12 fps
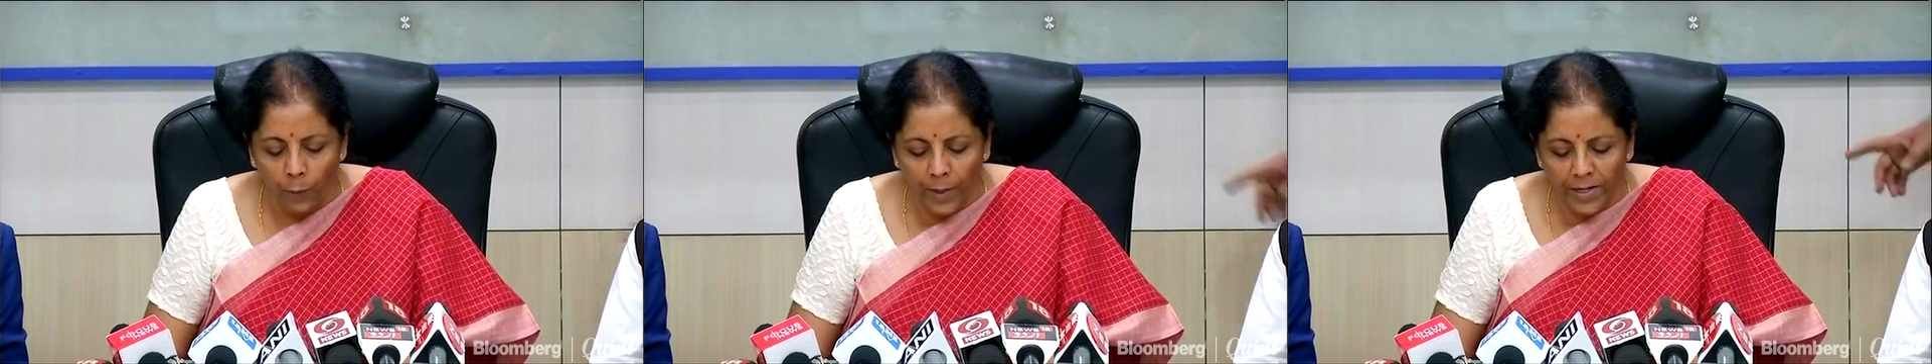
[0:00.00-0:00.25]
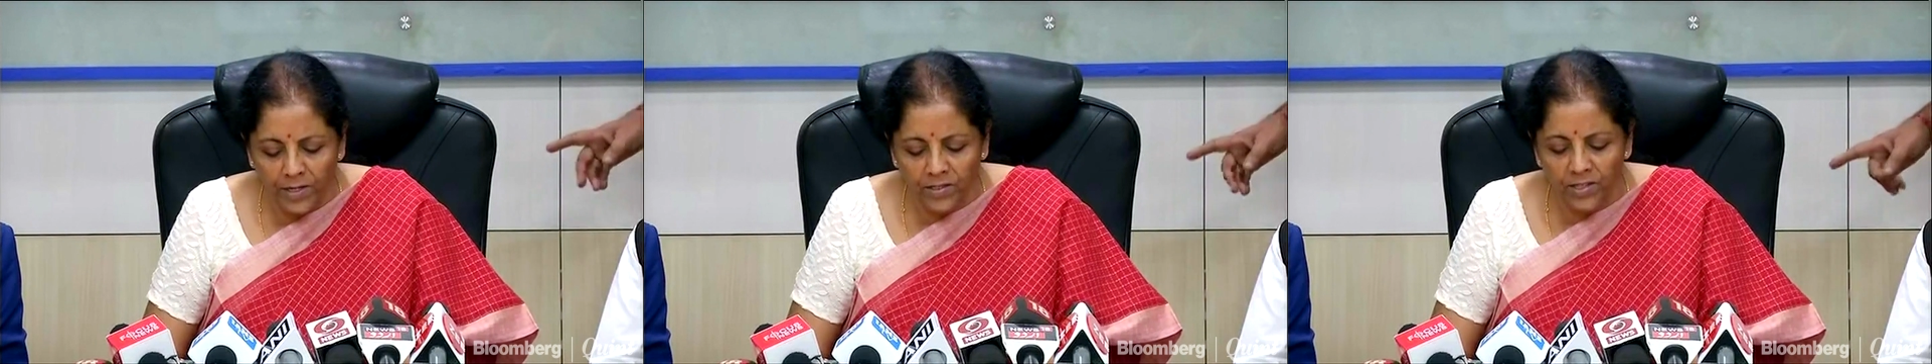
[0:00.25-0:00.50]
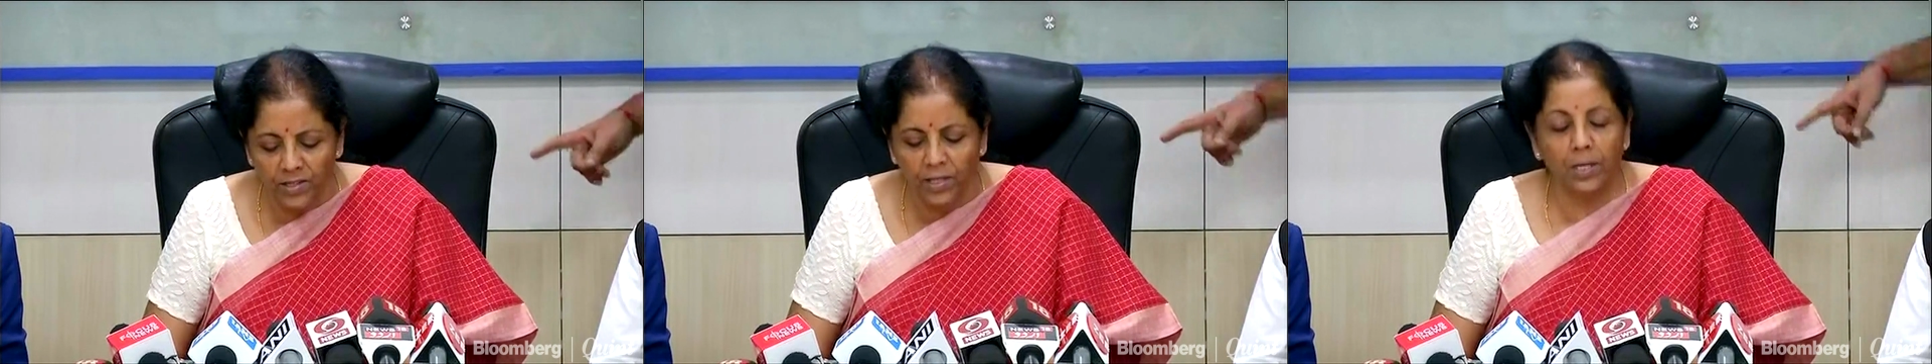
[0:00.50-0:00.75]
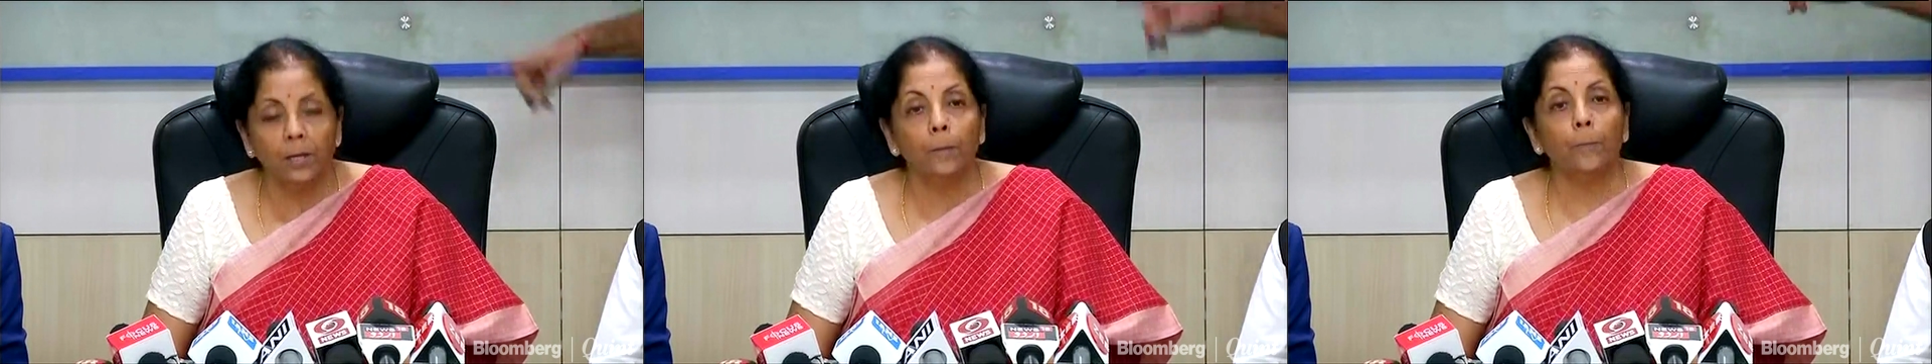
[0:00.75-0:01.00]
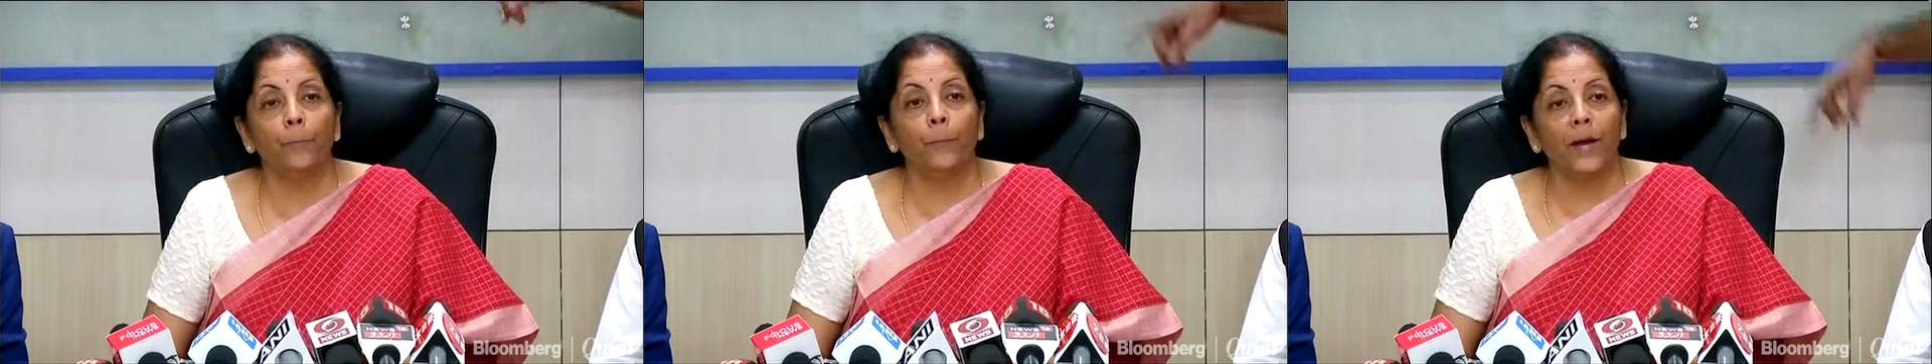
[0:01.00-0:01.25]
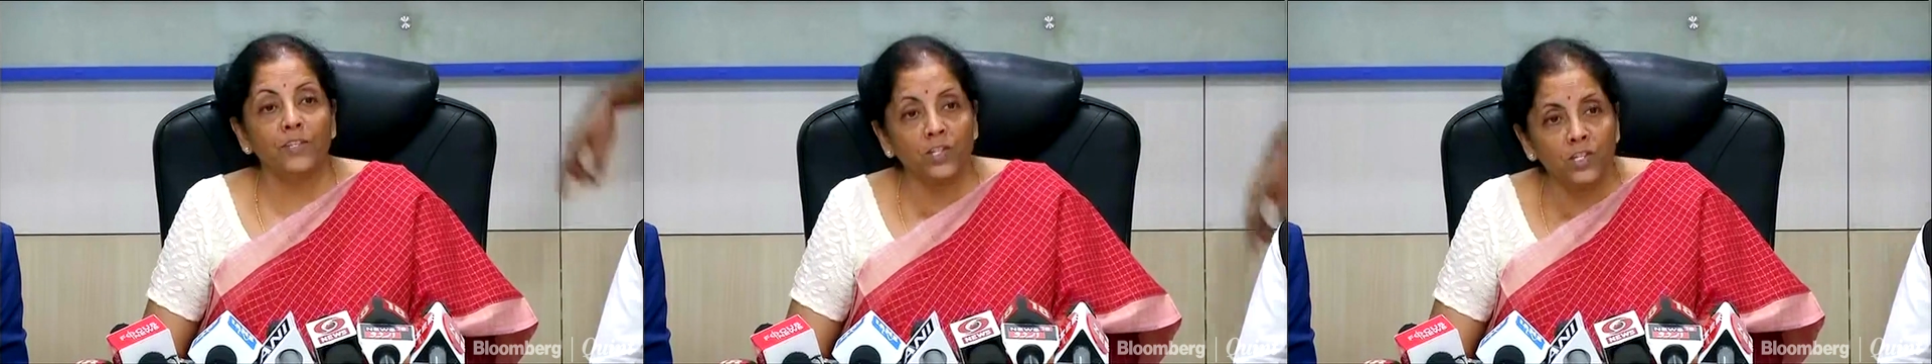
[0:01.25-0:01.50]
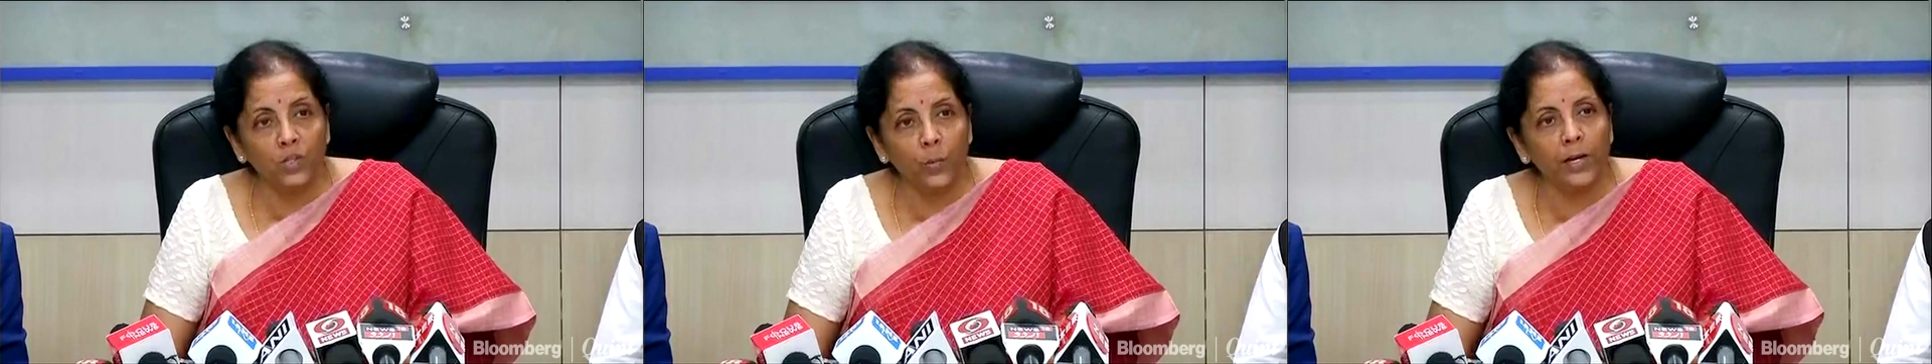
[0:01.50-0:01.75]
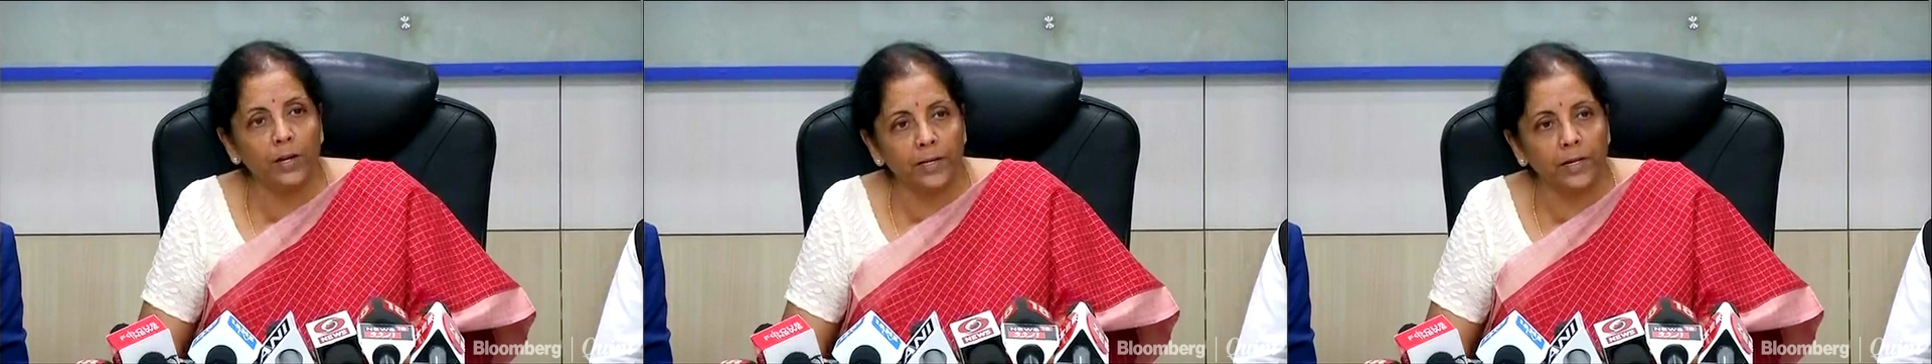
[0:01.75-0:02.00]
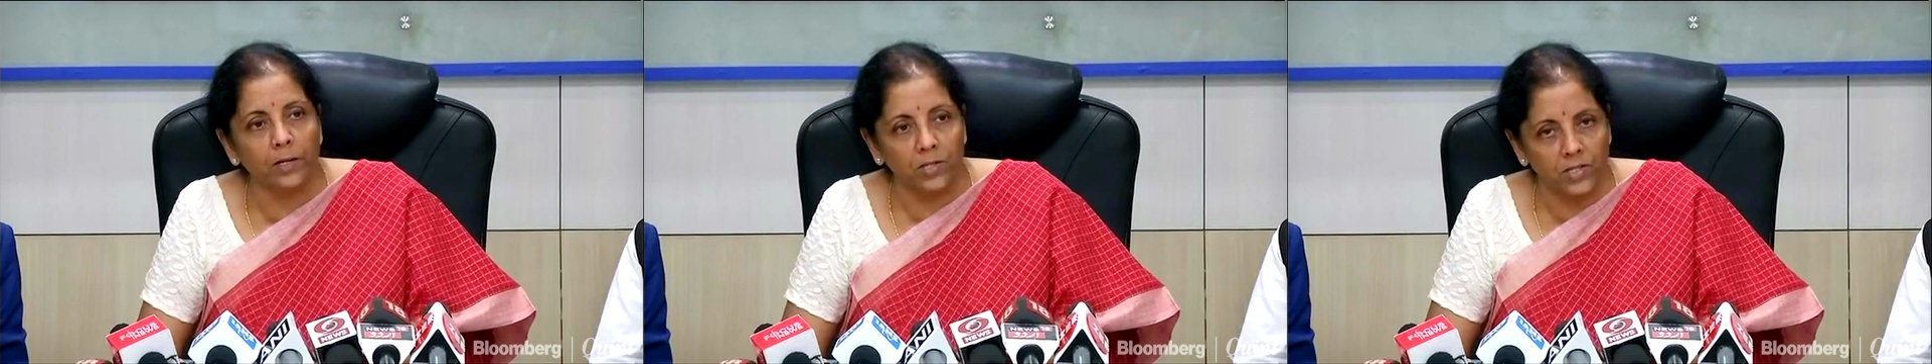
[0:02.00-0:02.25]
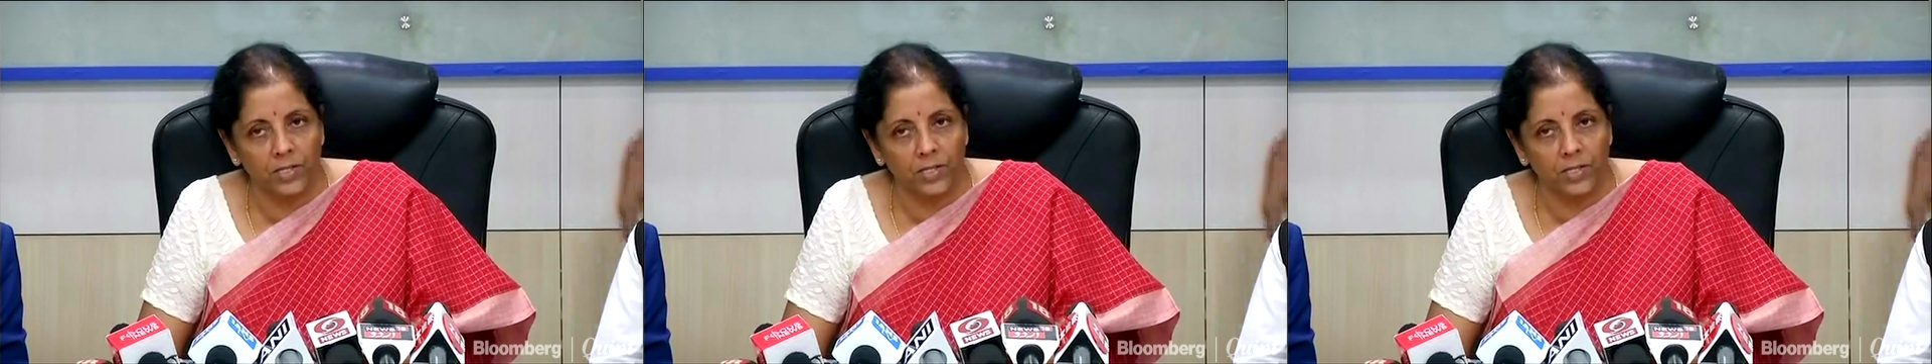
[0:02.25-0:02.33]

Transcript: whereas in the passenger vehicle